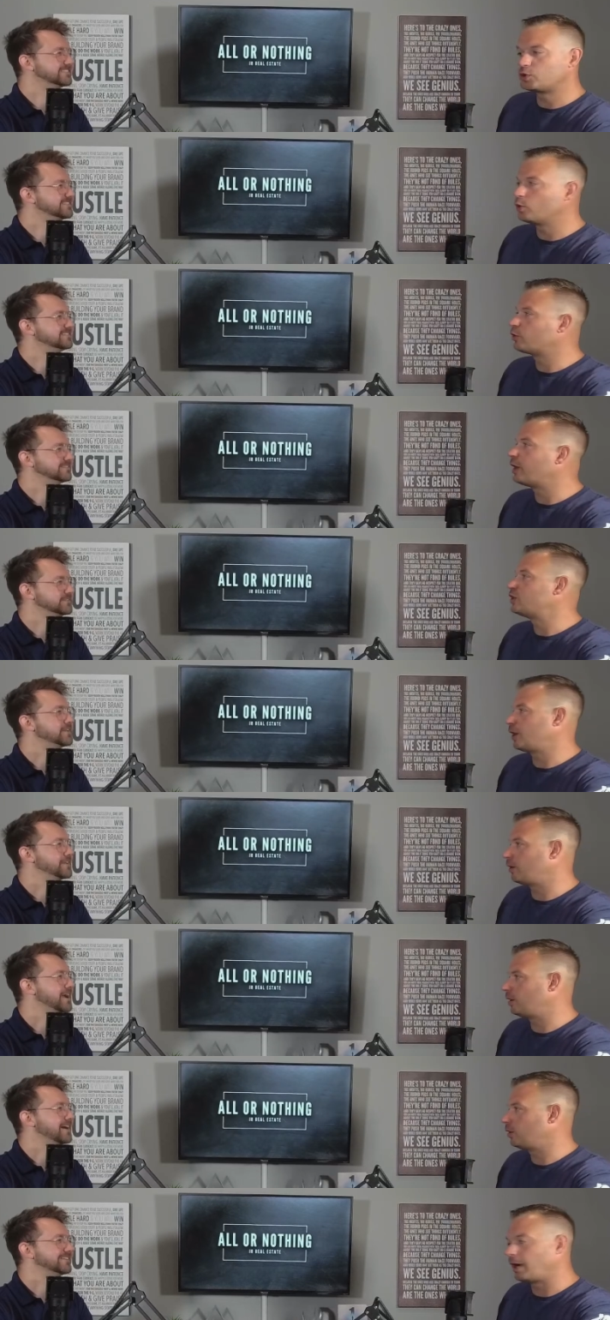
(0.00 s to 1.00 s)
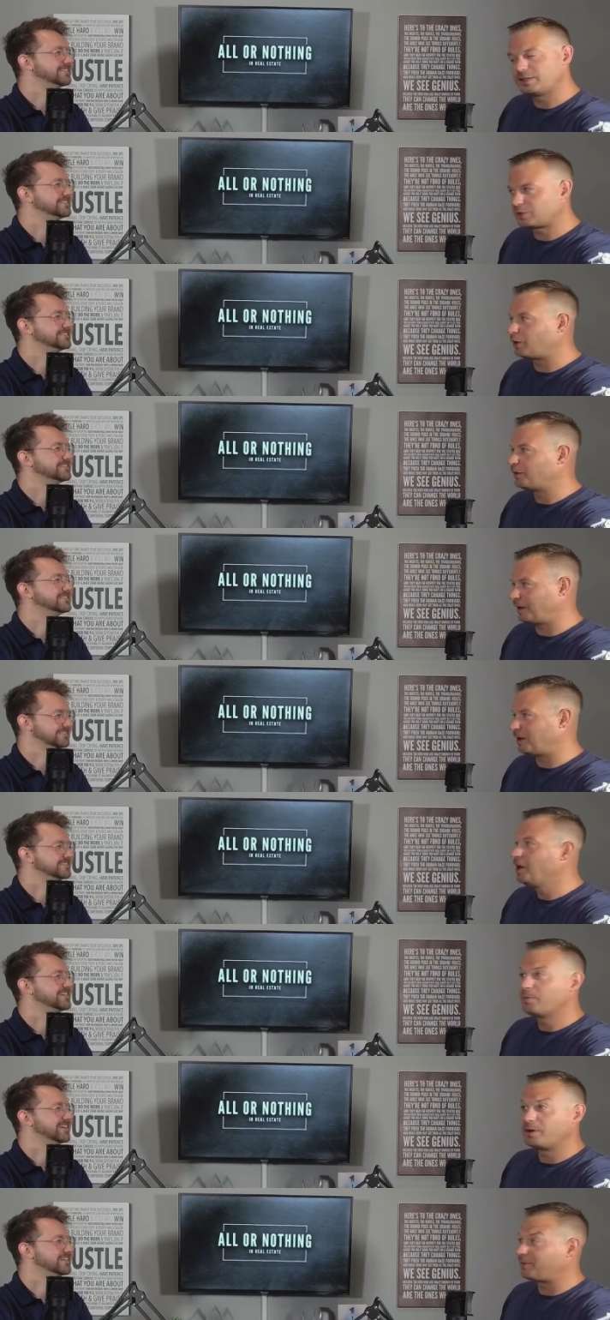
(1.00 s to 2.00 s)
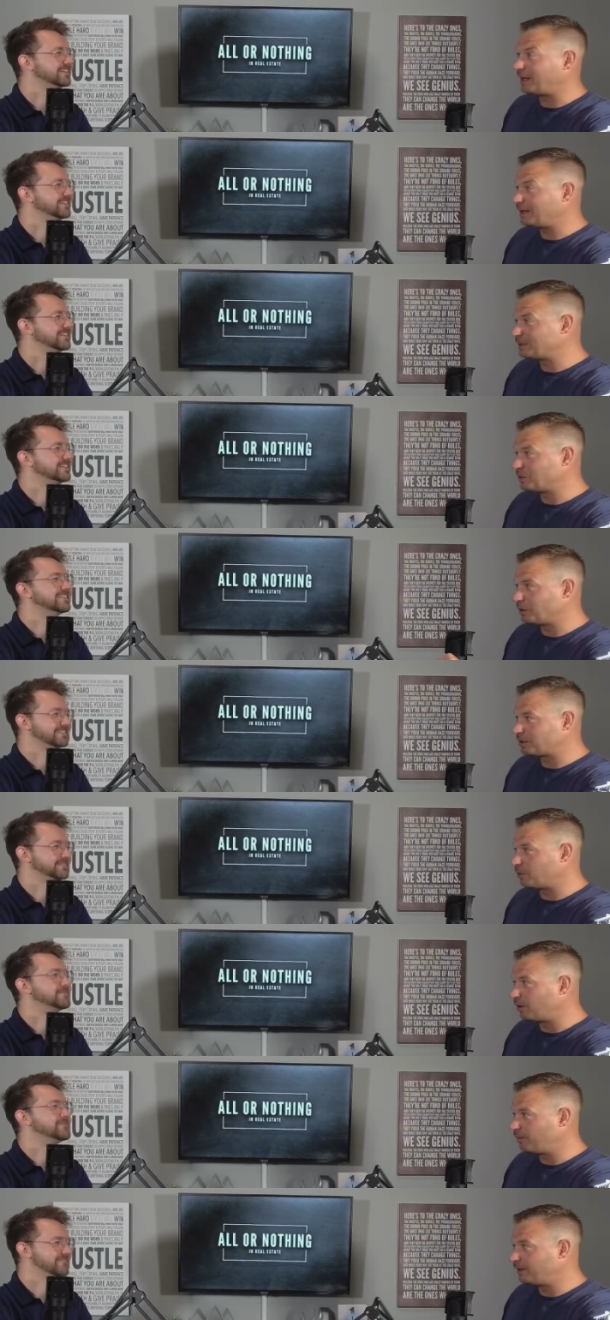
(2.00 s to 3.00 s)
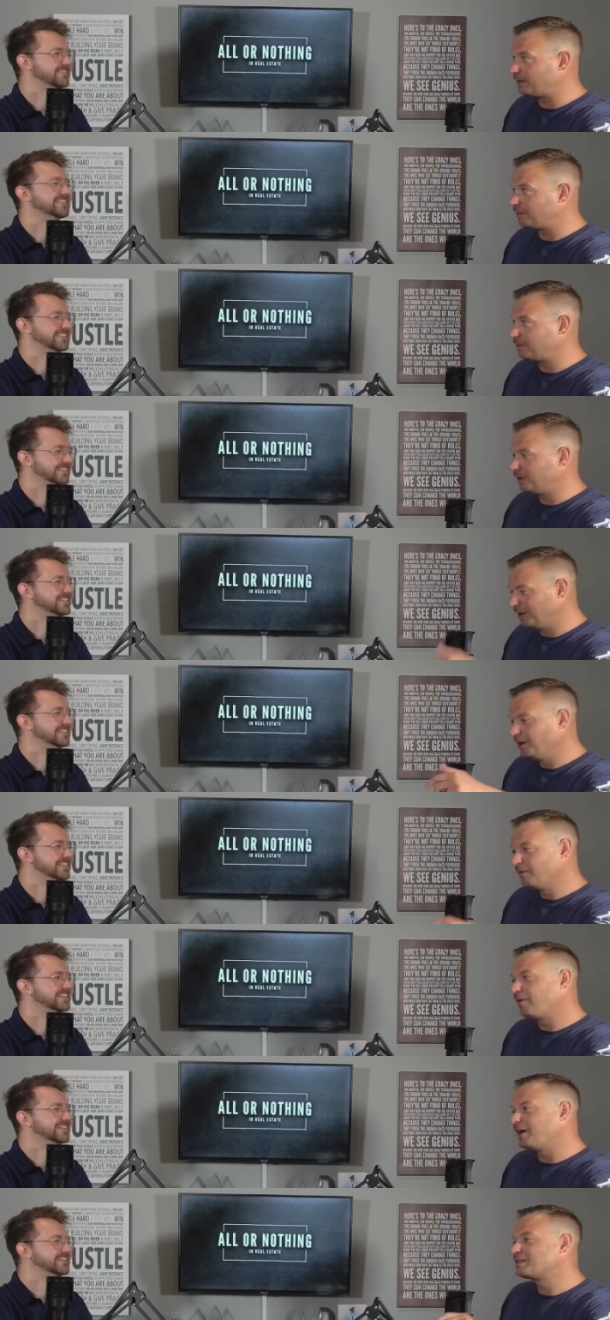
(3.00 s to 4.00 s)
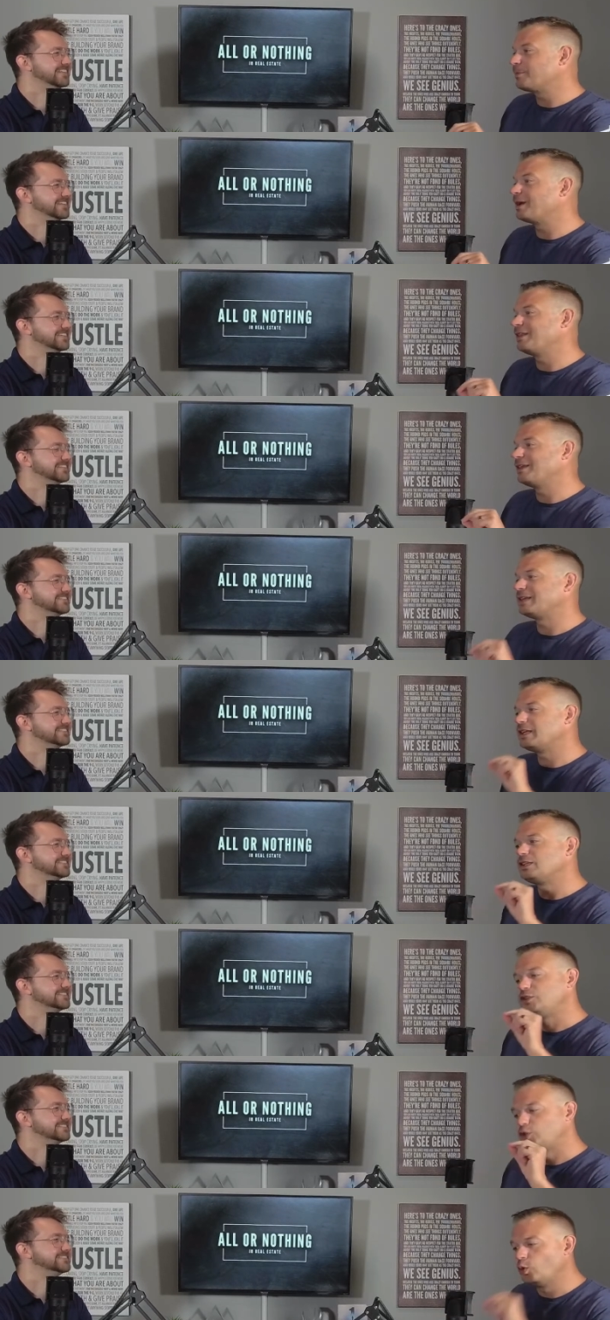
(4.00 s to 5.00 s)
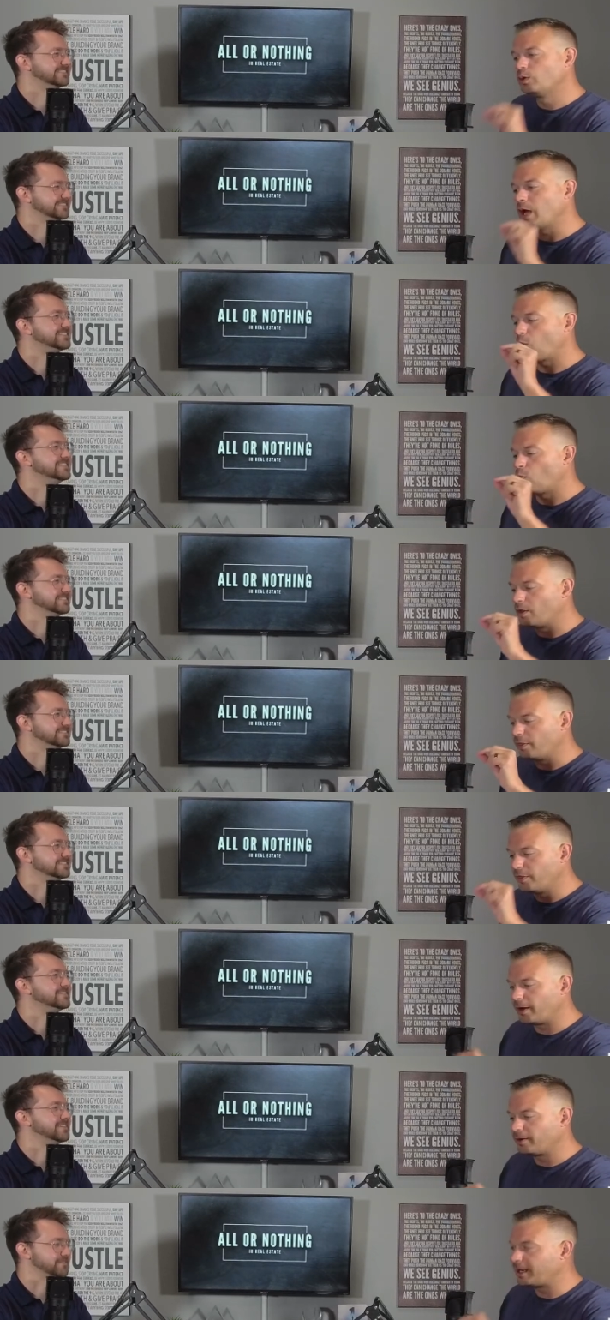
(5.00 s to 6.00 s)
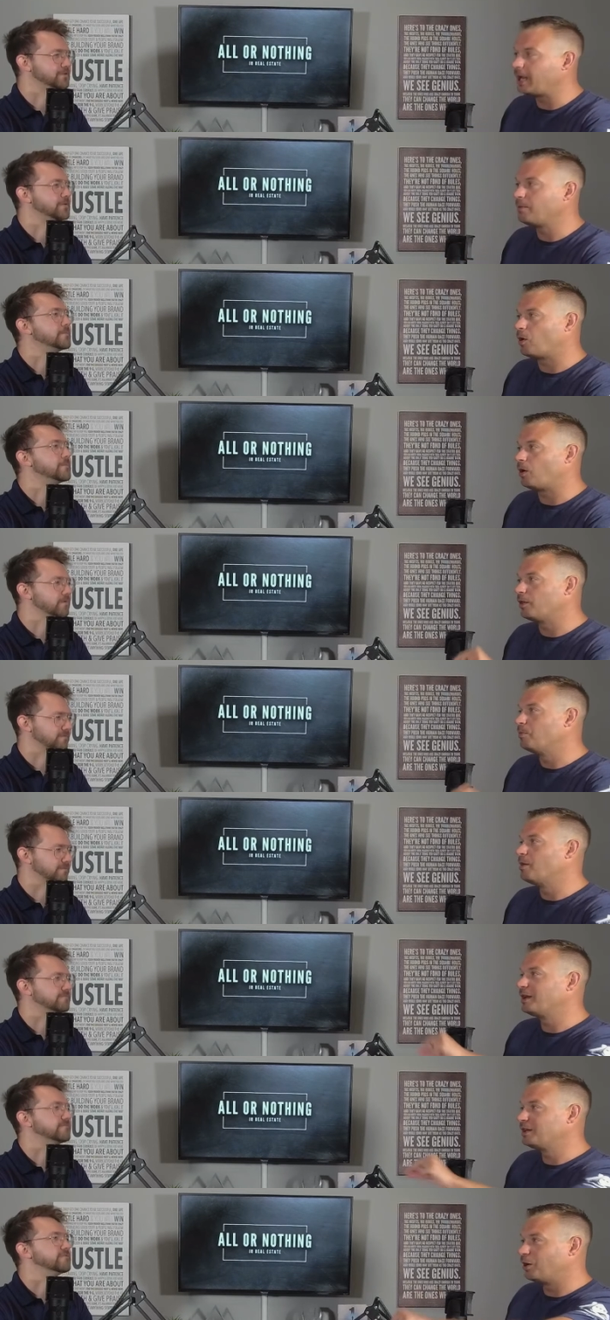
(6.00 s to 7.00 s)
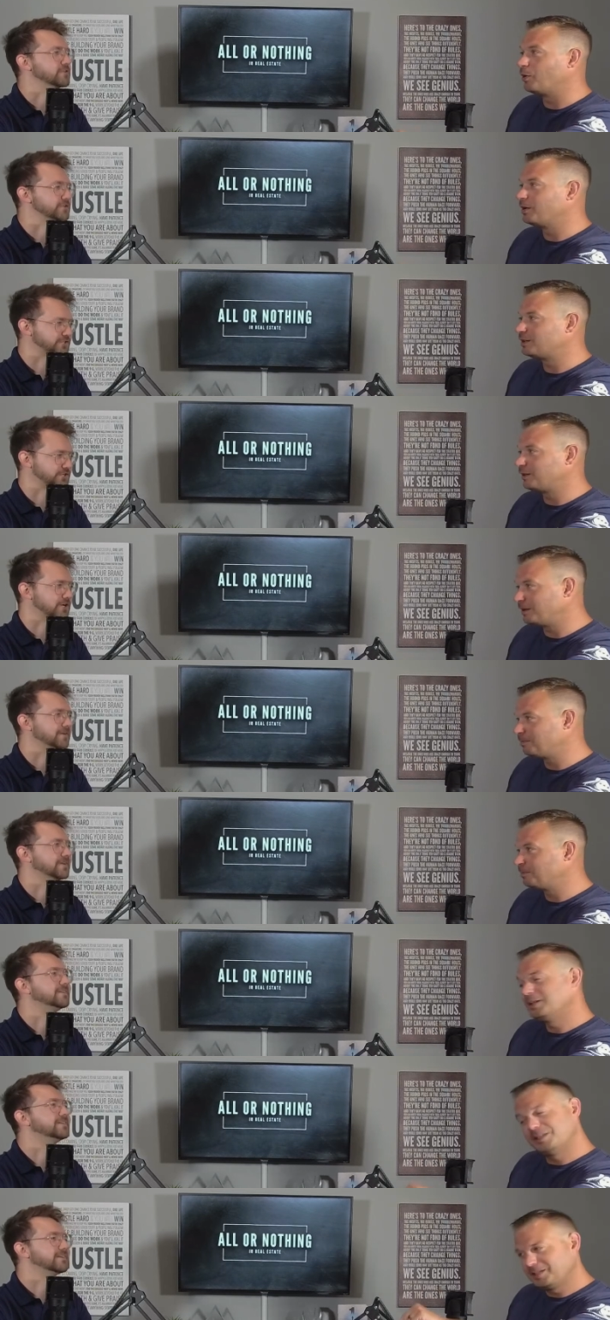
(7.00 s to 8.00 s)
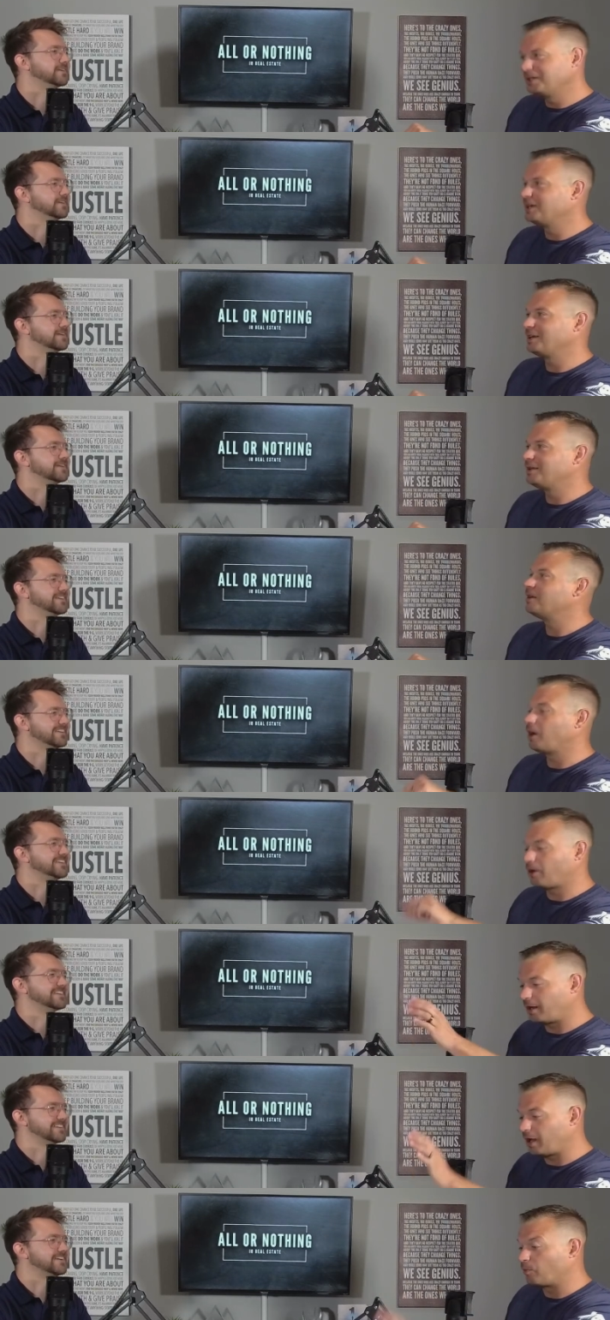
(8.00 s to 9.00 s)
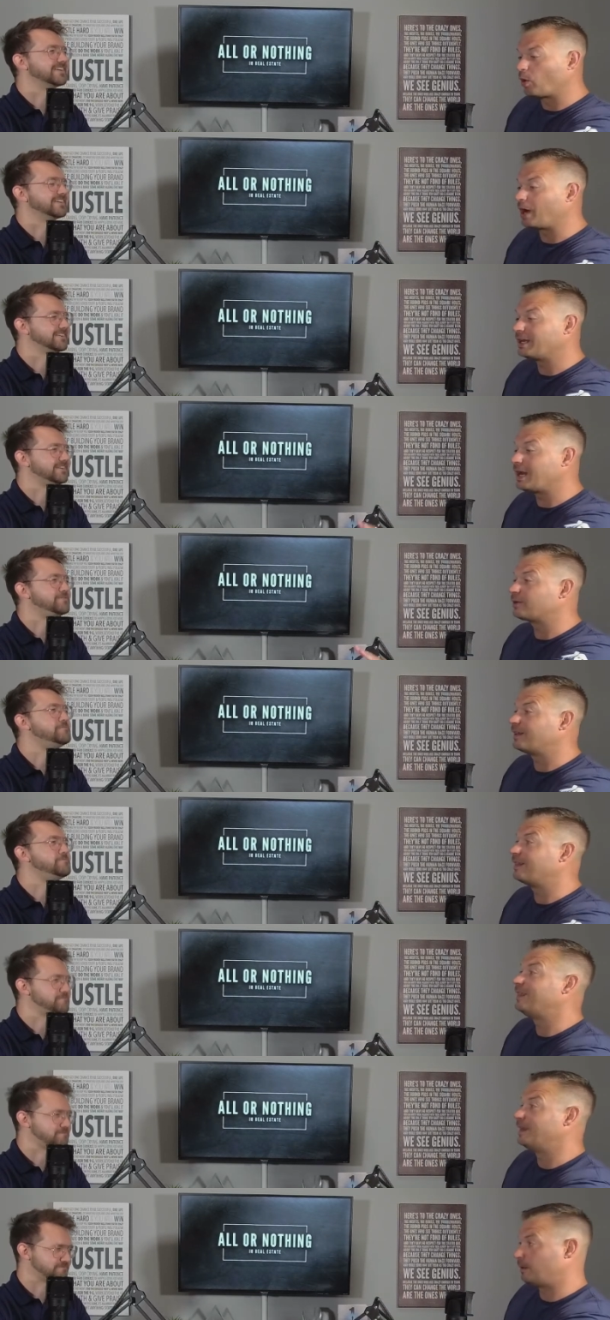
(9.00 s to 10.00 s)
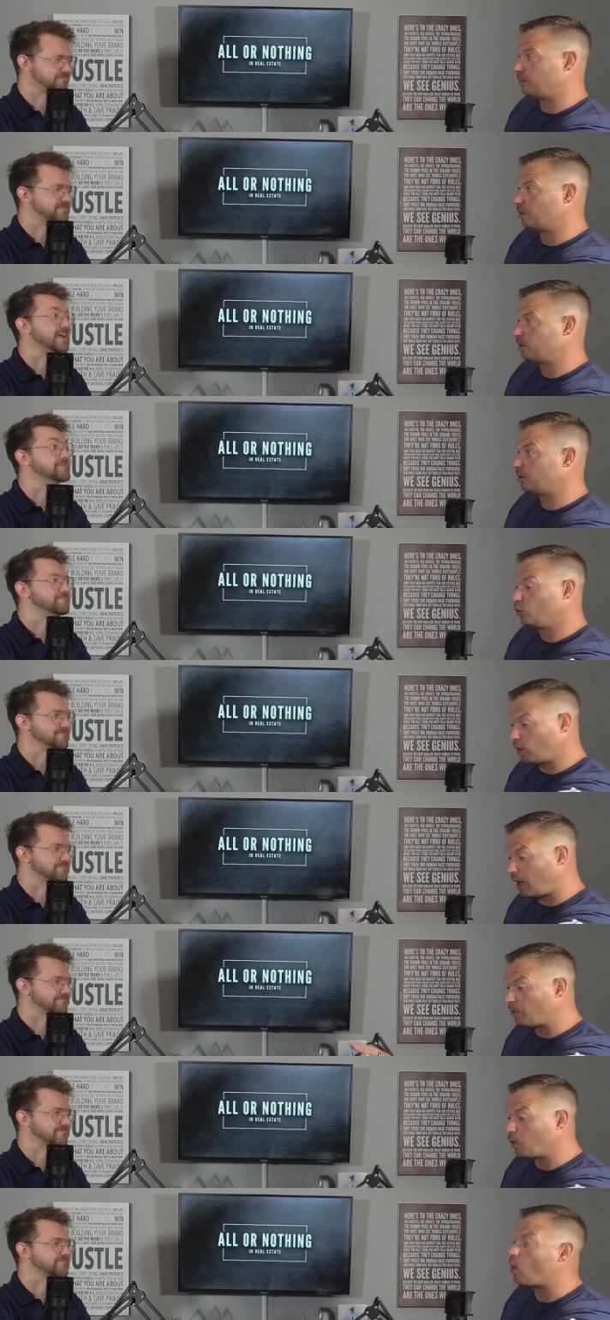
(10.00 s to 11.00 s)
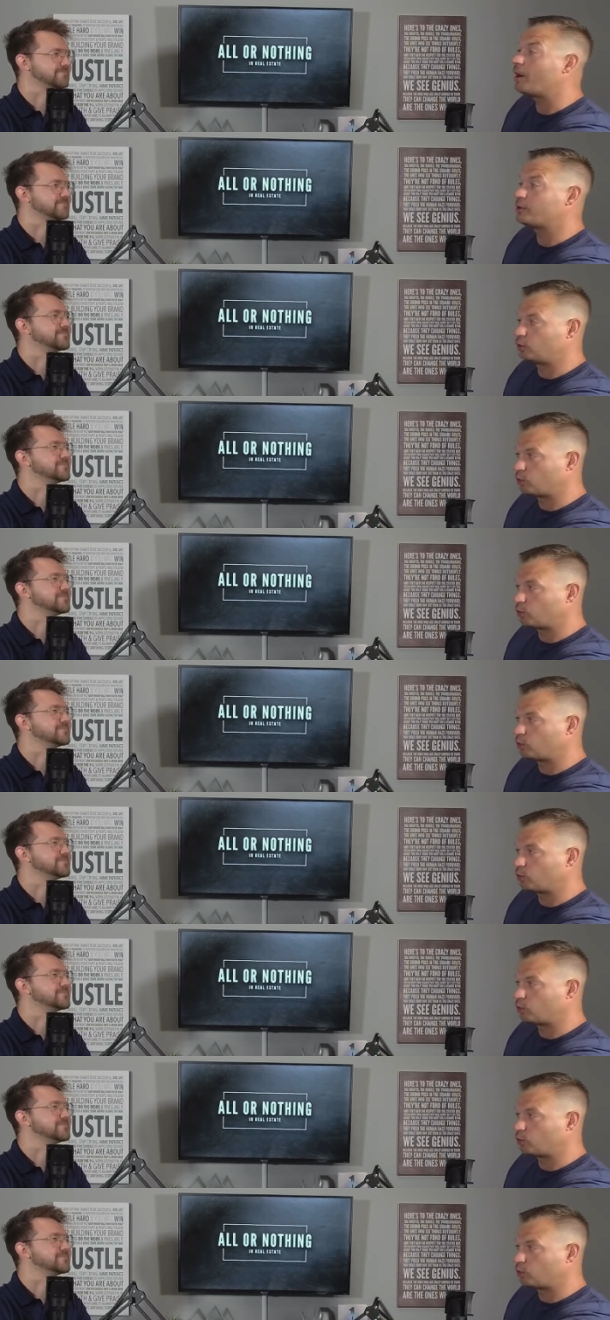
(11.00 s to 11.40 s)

Speaker 1: to a great charity, yeah. right? Start there. But yeah. if that doesn't work to motivate them, find somebody that they do not want their name on, the money going sure. to them. And all right, I'm writing it out to them. Yep. You, I'm gonna watch you.